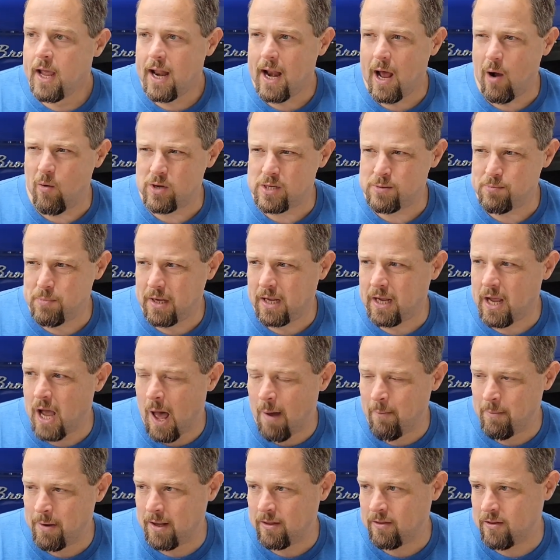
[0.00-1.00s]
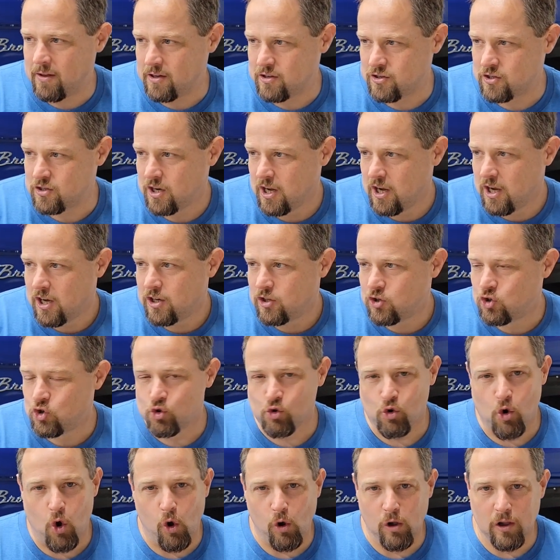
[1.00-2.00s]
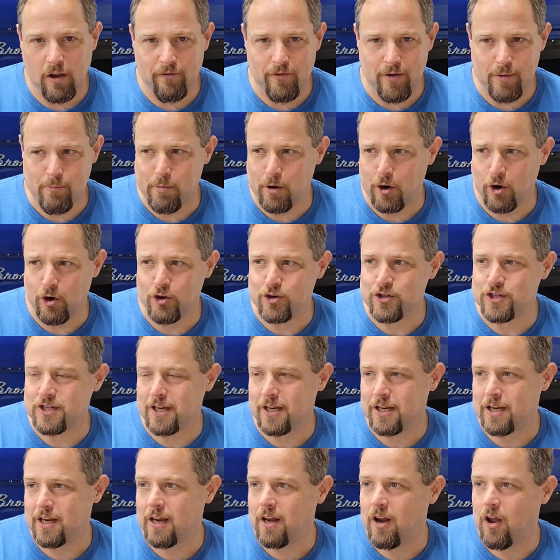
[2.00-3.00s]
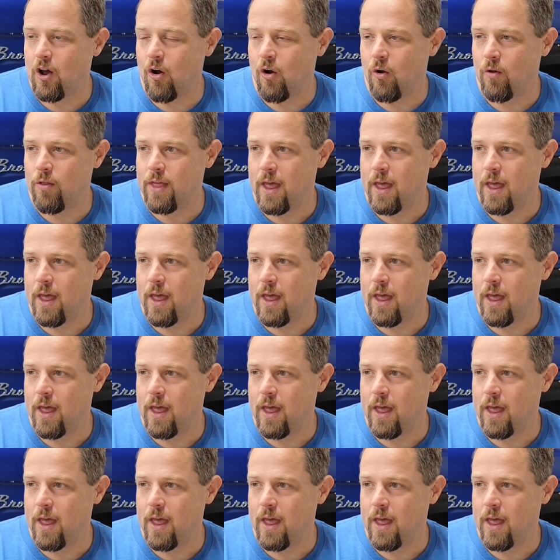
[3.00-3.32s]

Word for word: I was becoming this troll of a person, you know,